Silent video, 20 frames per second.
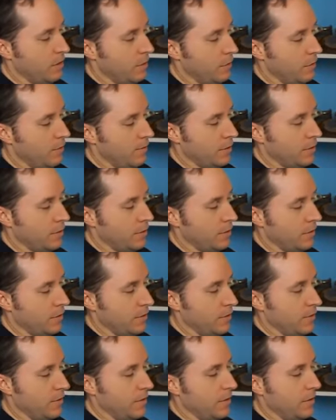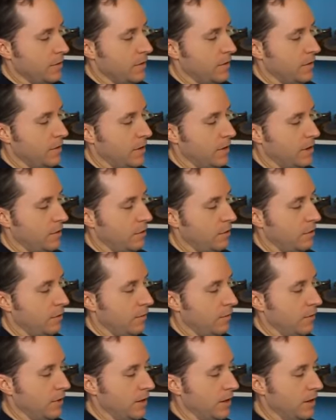over and over
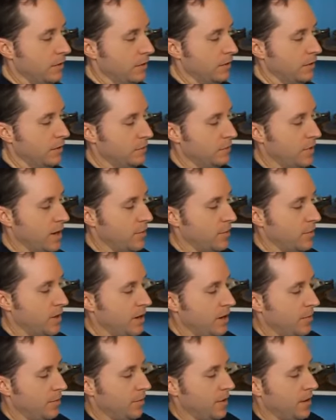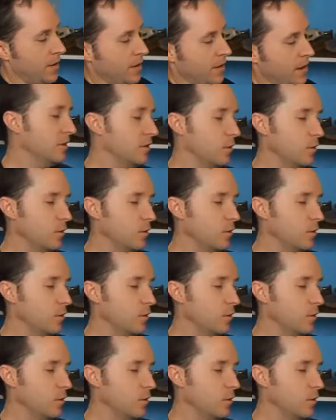again. Let's just wrap that up right there.